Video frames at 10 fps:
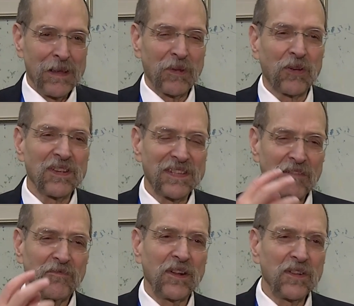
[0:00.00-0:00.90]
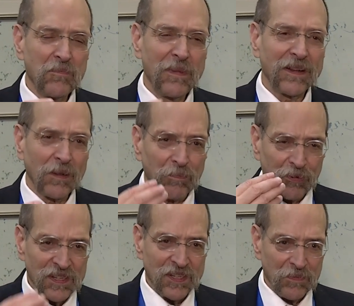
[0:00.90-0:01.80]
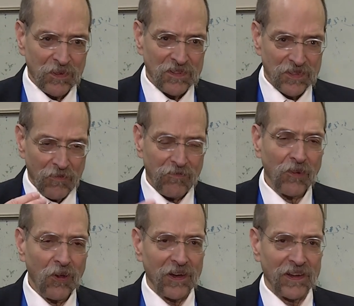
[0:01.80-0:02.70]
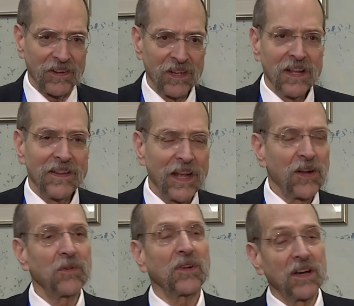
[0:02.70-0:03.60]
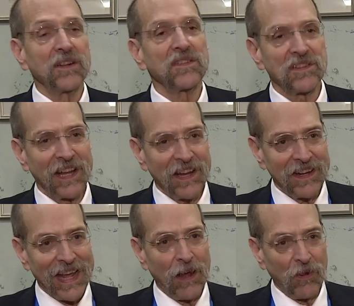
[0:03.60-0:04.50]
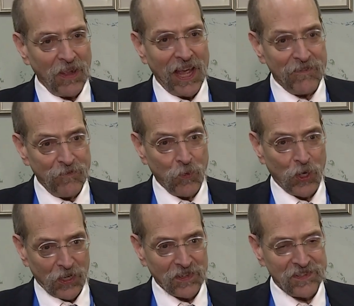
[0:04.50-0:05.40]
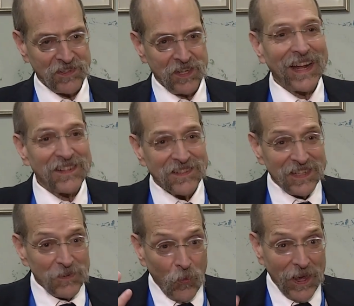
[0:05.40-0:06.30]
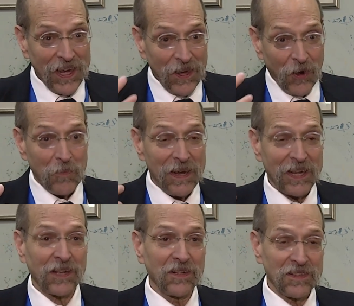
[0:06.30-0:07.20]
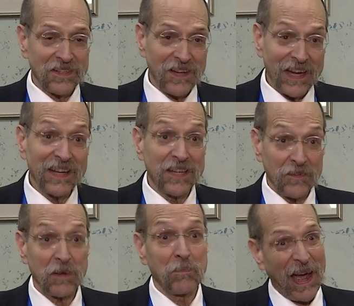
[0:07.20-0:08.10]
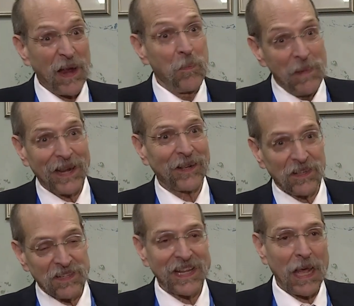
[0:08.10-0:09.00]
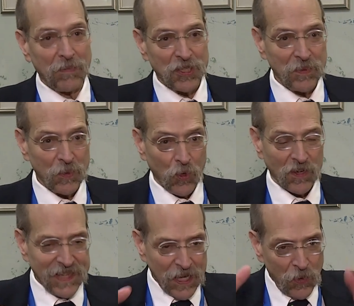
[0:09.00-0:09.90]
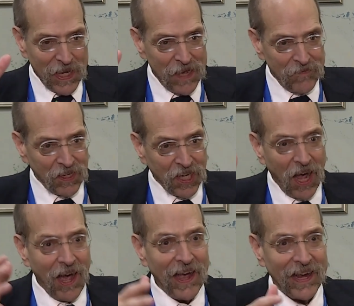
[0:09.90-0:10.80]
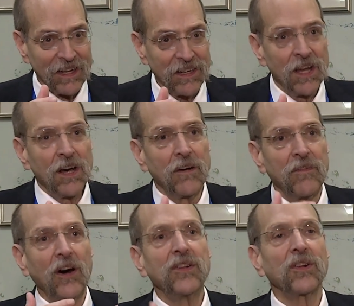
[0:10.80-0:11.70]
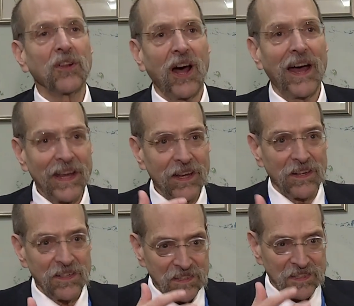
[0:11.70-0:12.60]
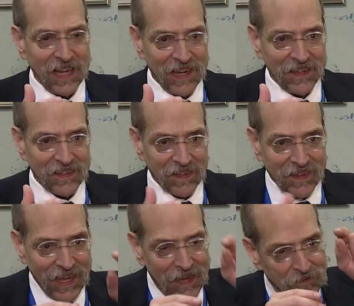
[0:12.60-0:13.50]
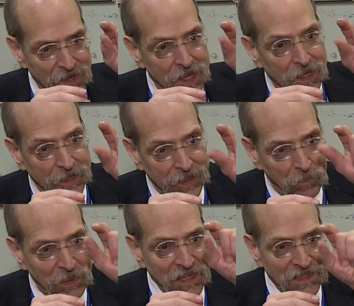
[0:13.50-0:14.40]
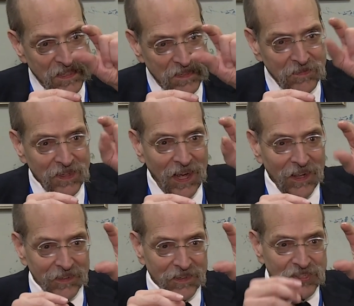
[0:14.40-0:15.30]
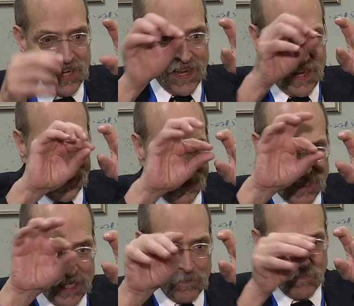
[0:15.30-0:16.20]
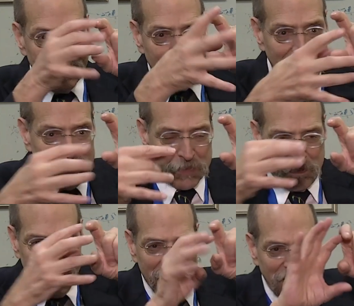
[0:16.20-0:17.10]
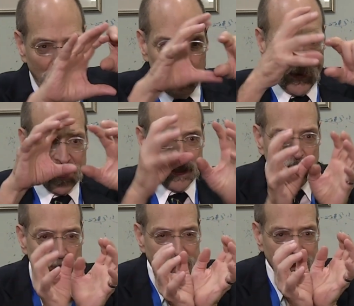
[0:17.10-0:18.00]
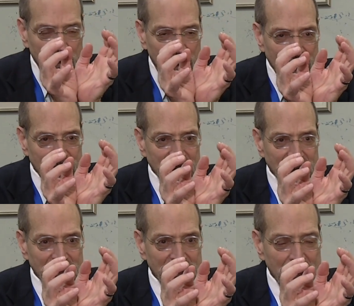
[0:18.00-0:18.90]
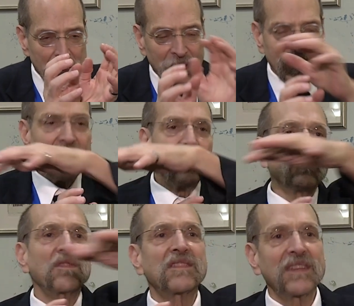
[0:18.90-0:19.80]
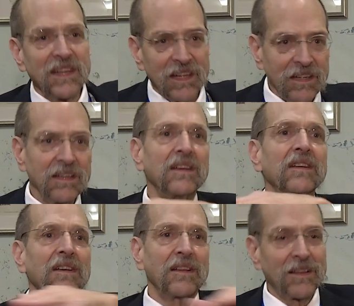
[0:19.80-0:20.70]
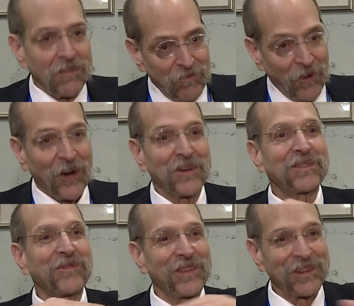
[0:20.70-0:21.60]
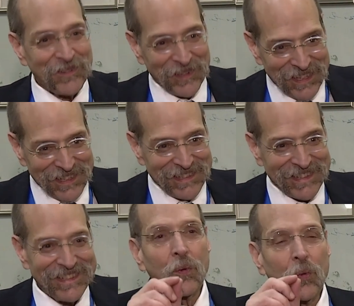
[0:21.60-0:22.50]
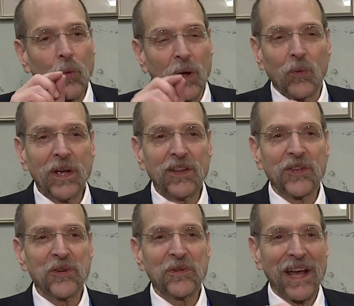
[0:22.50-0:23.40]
Because their fundamental principles are flawed. They don't understand how life works. That's the way our medical, scientific, biomedical establishment works. They don't have a guide of underlying understanding. They have little pieces of knowledge, and they keep expanding within those little pieces, but they don't see the forest for the trees. What we do